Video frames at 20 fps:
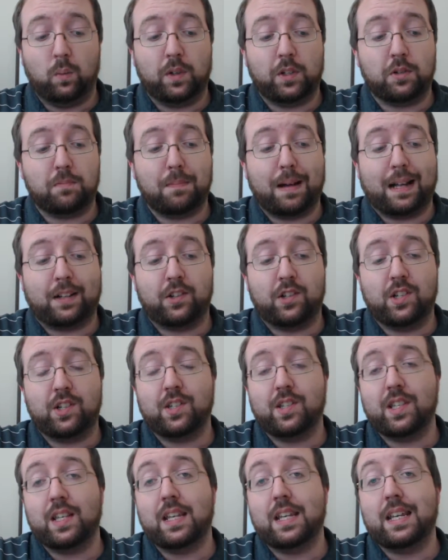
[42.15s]
which
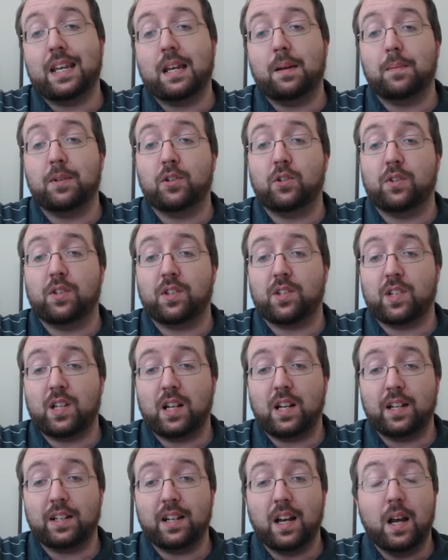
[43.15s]
matches the image on the
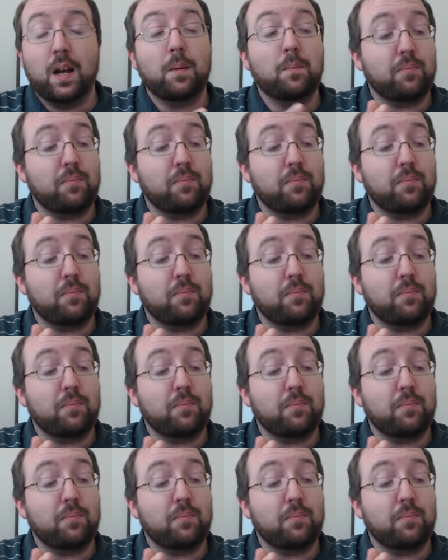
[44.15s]
side.